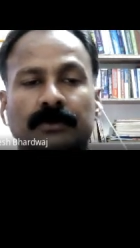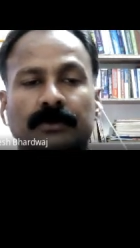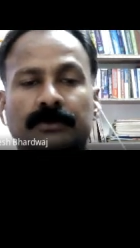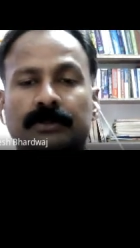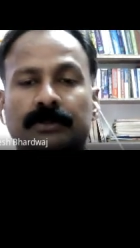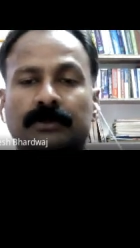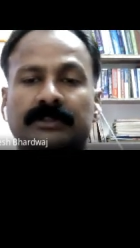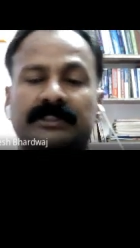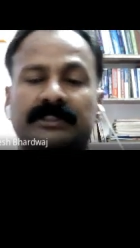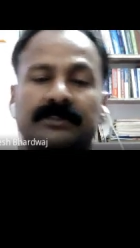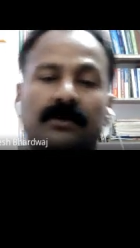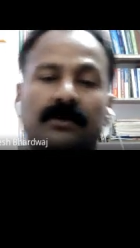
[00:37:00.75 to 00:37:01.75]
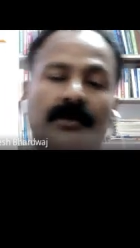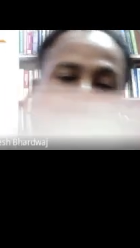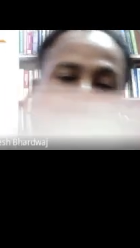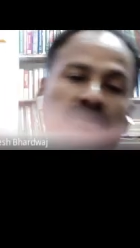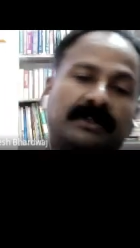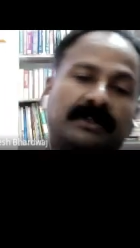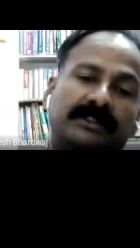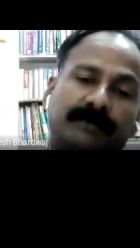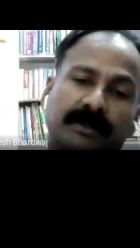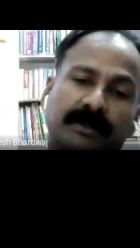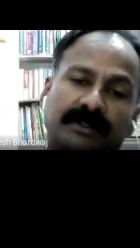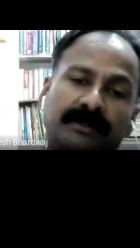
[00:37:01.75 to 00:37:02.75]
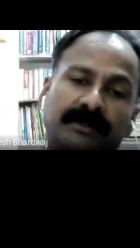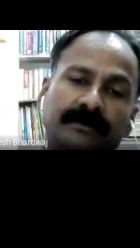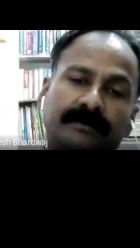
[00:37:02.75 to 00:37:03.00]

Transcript: So this is all about the dispersion.